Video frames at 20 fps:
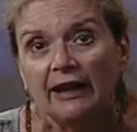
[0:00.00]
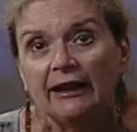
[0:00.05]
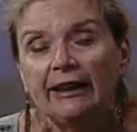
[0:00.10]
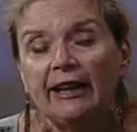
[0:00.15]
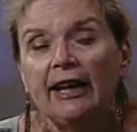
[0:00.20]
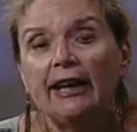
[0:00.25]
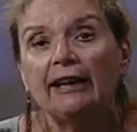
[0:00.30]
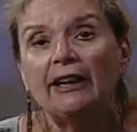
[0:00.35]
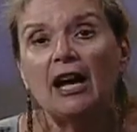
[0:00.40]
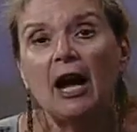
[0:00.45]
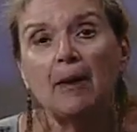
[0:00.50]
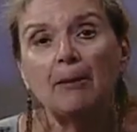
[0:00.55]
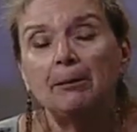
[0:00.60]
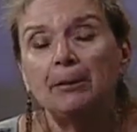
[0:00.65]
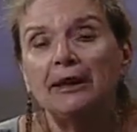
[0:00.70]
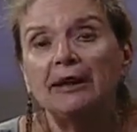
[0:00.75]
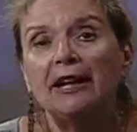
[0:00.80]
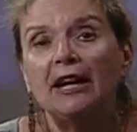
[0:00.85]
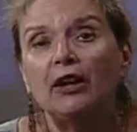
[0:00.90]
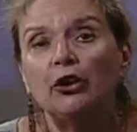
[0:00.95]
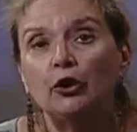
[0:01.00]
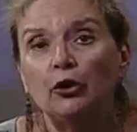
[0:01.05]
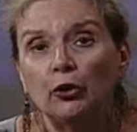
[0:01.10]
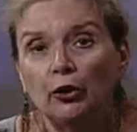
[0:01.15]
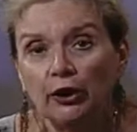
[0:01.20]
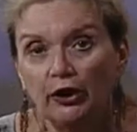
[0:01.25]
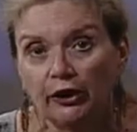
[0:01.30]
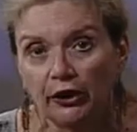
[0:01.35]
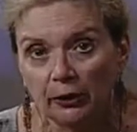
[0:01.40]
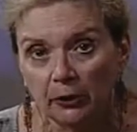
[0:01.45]
cannot be a
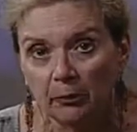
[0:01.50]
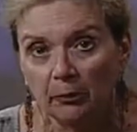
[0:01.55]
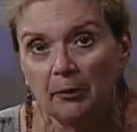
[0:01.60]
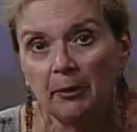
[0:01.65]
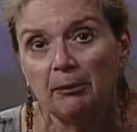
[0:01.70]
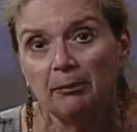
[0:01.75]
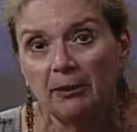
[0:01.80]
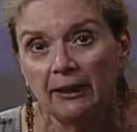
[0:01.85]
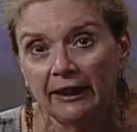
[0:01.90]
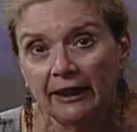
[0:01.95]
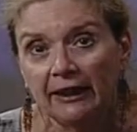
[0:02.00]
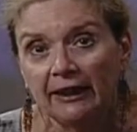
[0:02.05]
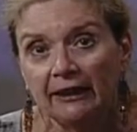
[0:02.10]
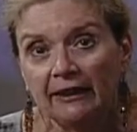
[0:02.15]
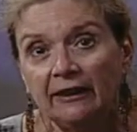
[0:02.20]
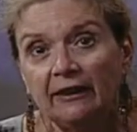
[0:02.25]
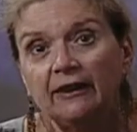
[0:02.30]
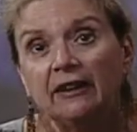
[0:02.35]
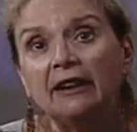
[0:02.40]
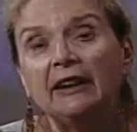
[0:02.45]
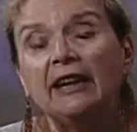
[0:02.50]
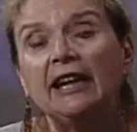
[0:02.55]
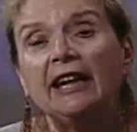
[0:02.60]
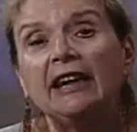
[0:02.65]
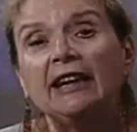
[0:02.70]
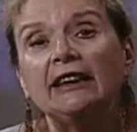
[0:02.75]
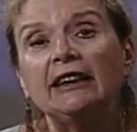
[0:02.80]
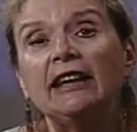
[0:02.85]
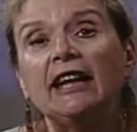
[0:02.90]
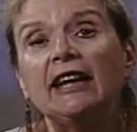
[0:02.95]
good human being
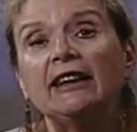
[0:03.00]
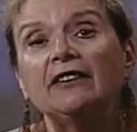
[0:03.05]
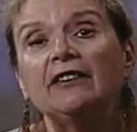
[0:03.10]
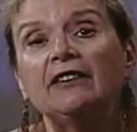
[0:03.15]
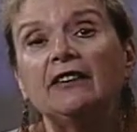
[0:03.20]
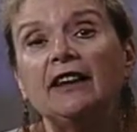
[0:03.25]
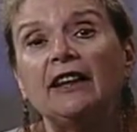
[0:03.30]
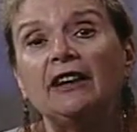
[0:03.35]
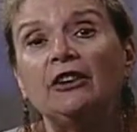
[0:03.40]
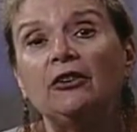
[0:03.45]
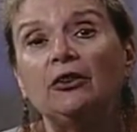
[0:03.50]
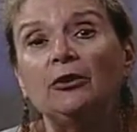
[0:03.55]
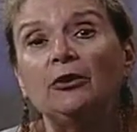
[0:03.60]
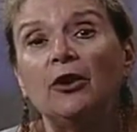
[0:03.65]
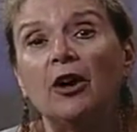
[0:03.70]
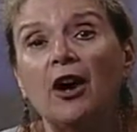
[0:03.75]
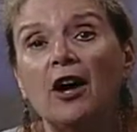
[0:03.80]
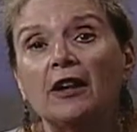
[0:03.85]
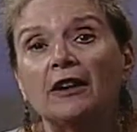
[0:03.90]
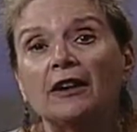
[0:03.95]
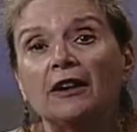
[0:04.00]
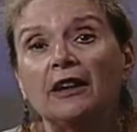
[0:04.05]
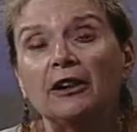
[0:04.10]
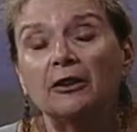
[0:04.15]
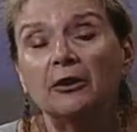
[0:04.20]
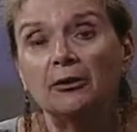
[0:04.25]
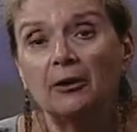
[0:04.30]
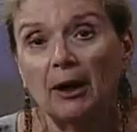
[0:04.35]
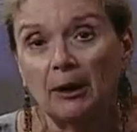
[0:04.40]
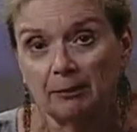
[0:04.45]
unless they do not
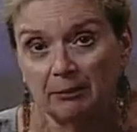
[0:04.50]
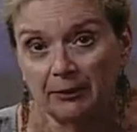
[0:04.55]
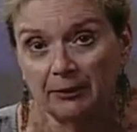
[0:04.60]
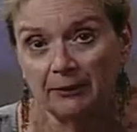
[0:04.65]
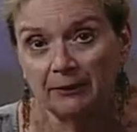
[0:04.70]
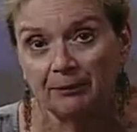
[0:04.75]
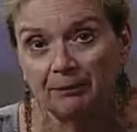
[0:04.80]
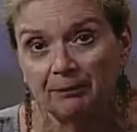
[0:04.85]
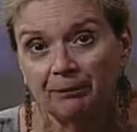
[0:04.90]
interrupt.